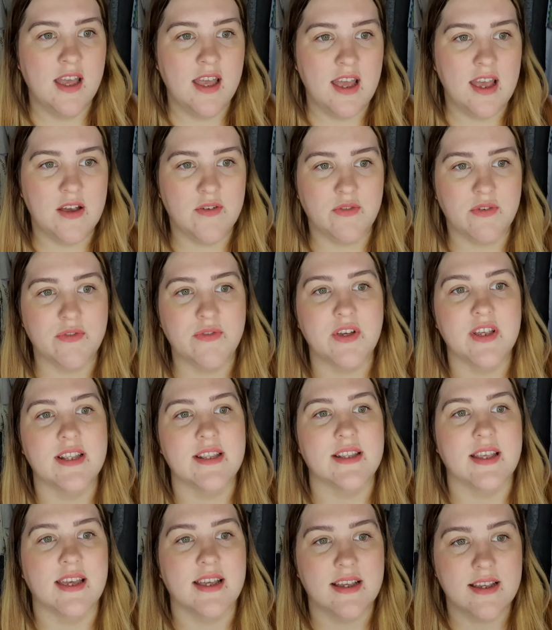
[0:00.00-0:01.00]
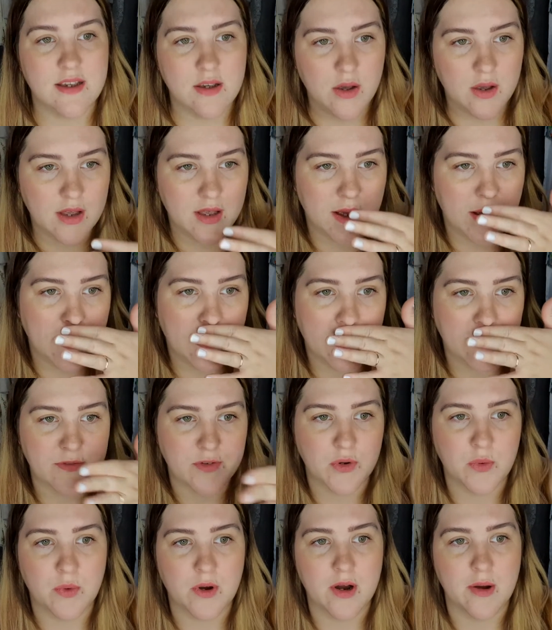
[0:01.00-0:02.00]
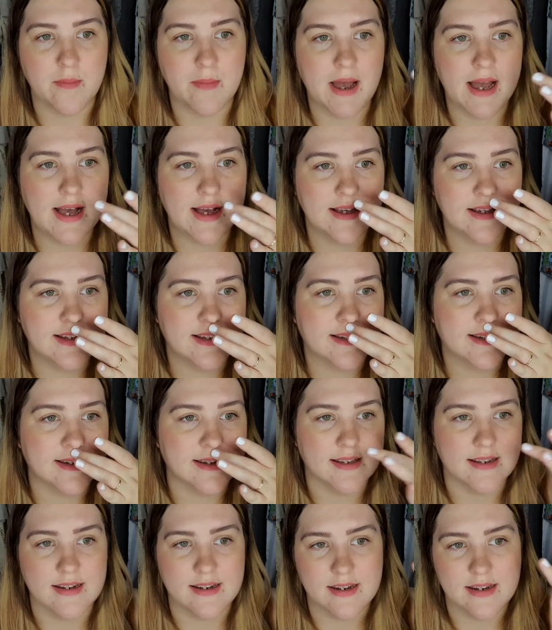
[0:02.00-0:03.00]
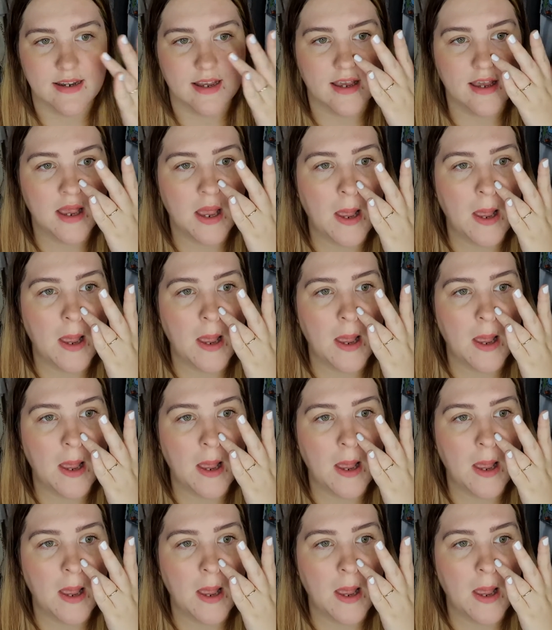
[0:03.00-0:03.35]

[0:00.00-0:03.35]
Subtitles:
everything, like having to wear a mask, and